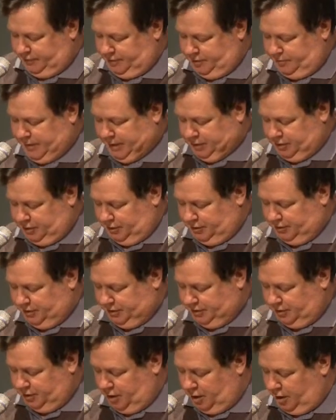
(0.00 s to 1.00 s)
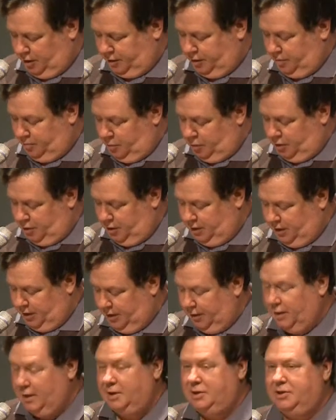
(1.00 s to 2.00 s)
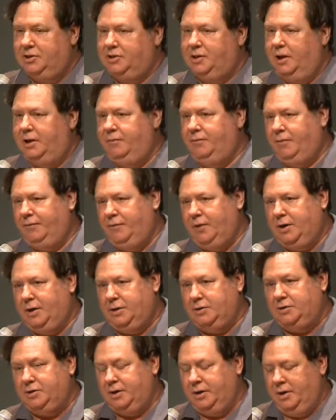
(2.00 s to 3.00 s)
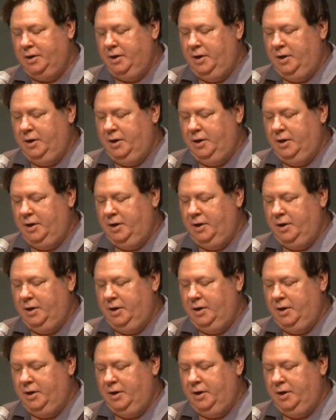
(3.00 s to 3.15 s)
Special Assistant on Community and Legislative Affairs.